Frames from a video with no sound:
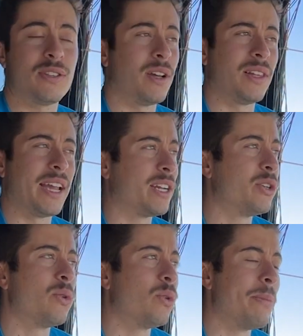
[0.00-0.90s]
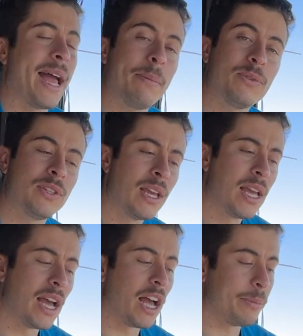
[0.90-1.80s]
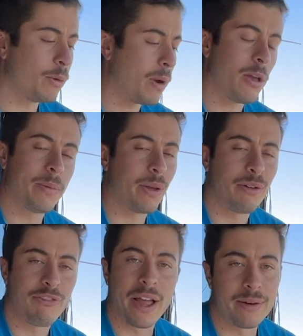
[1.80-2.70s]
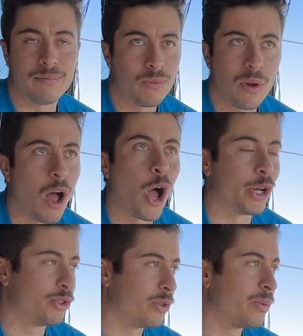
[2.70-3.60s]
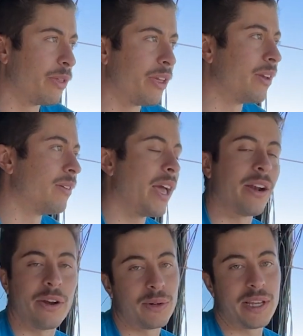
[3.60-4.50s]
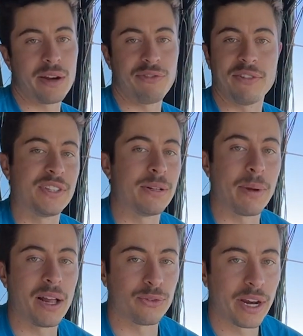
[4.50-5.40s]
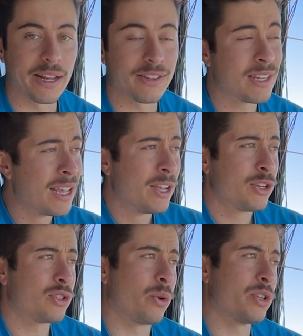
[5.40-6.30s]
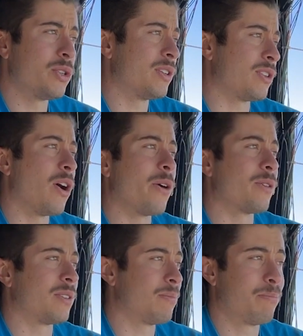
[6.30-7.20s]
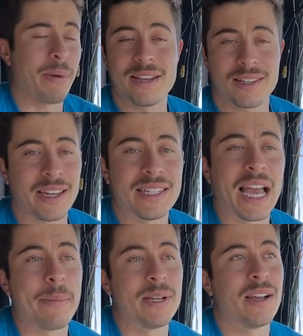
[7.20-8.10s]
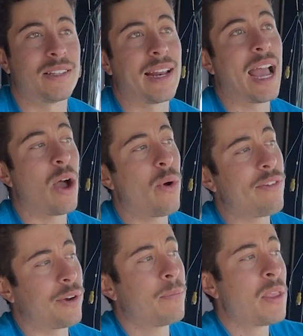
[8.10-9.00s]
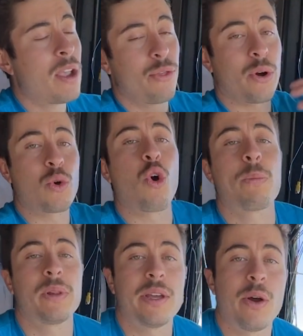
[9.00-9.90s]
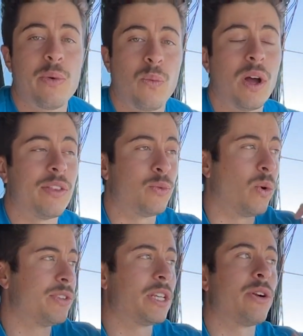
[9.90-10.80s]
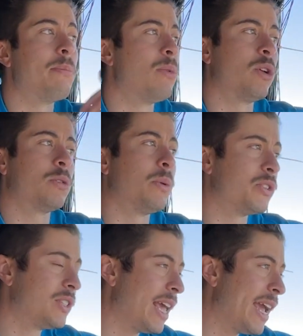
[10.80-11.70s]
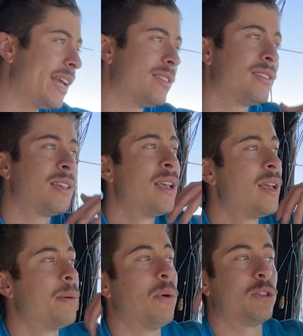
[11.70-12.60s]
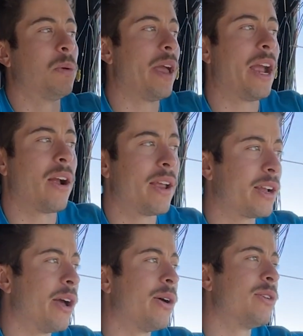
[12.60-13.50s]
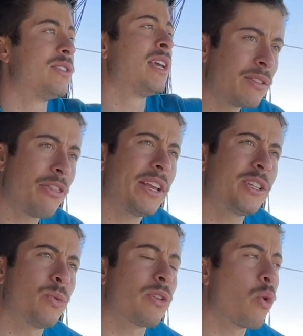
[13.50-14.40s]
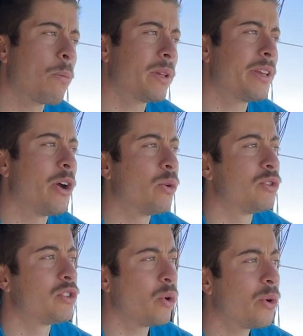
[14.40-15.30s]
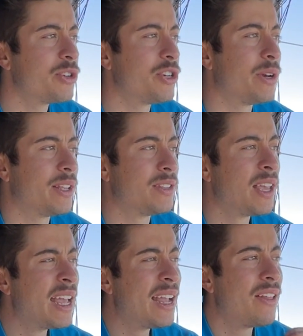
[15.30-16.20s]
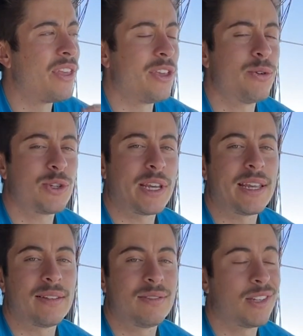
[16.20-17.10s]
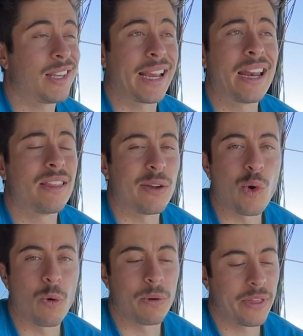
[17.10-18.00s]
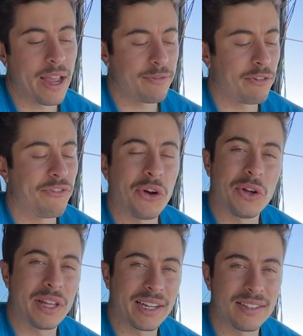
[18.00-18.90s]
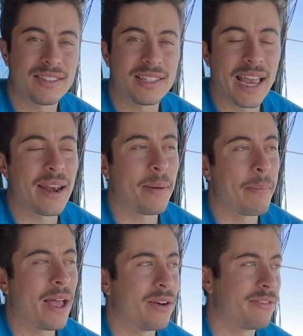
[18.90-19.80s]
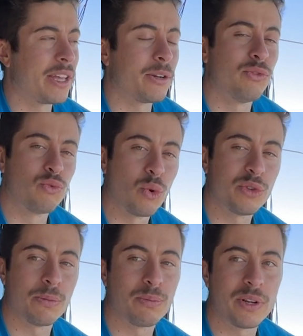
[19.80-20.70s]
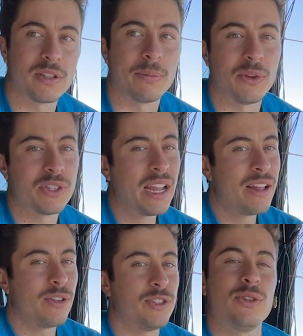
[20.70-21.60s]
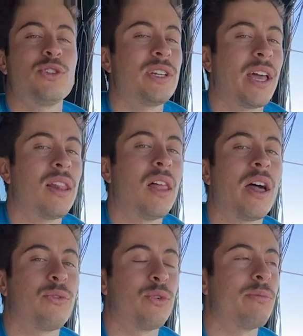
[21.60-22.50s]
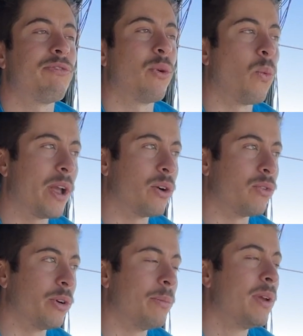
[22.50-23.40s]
on like Google Maps, you'll probably be able to find 100 within, I don't know, a 10 or 15 mile radius. Storage units are basically a dime a dozen. However, there are corporately owned ones that are in multiple states, multiple area codes. The thing is, with corporately owned storage units, they usually, just like anything corporate, they have to follow like a set amount of like rules and principles. There's usually not a lot of room for wiggle room.